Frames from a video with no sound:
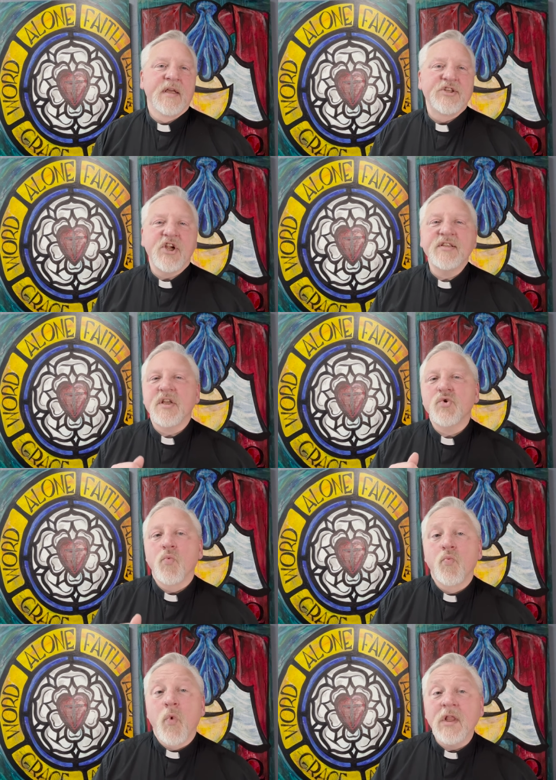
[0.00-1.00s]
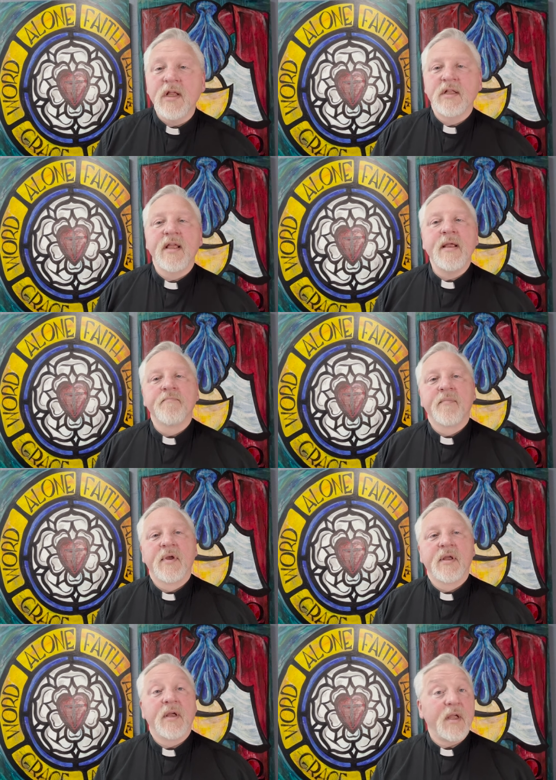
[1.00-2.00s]
Jesus willingly,
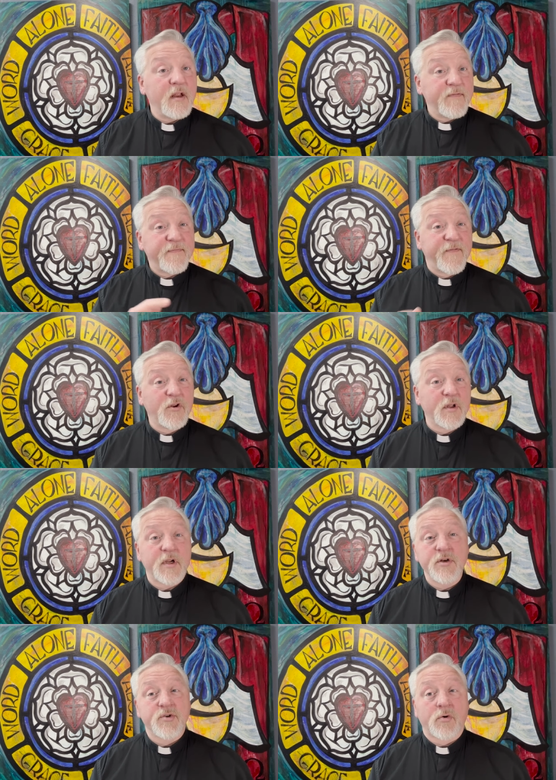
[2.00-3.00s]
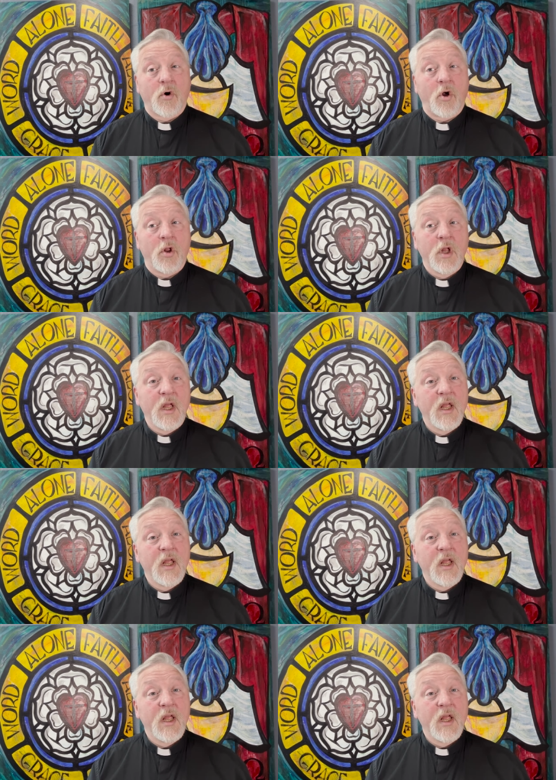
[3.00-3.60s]
in full control,